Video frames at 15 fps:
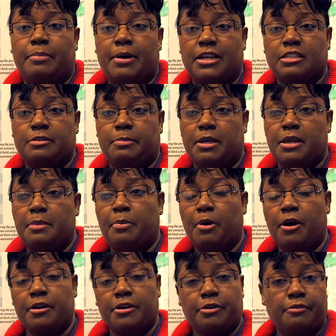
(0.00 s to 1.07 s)
possibly
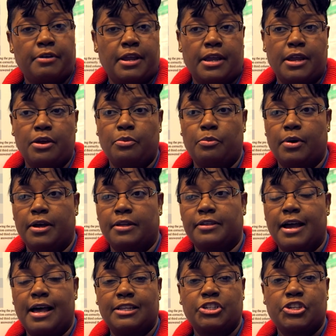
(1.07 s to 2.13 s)
partnering with
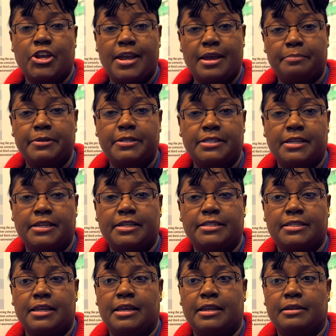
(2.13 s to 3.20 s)
college
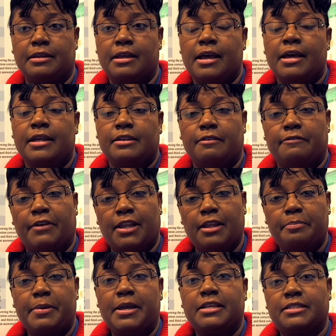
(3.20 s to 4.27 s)
campuses in
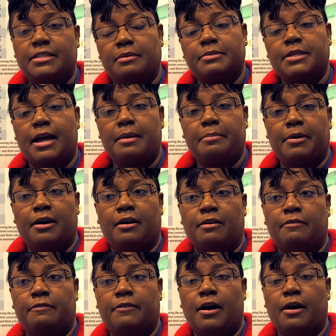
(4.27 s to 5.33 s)
developing some type
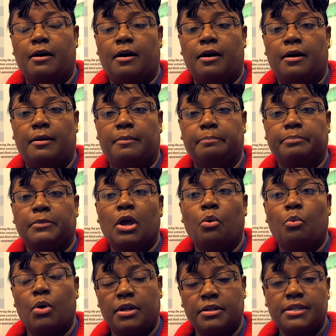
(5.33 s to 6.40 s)
of
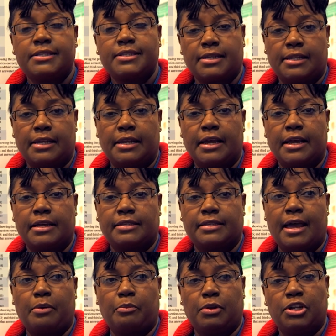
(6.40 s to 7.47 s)
wellness clinic
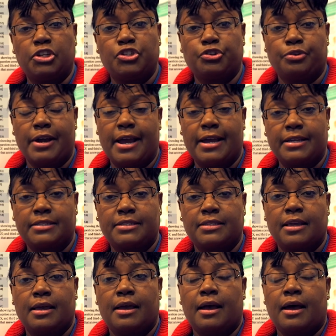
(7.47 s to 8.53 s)
that will address